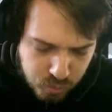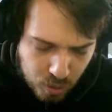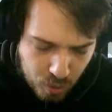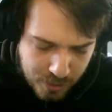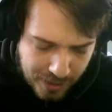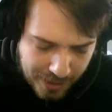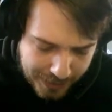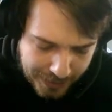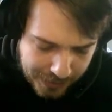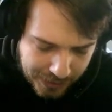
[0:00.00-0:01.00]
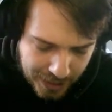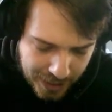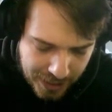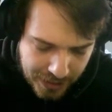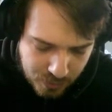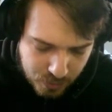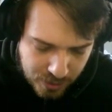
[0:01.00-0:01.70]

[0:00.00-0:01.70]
quote again.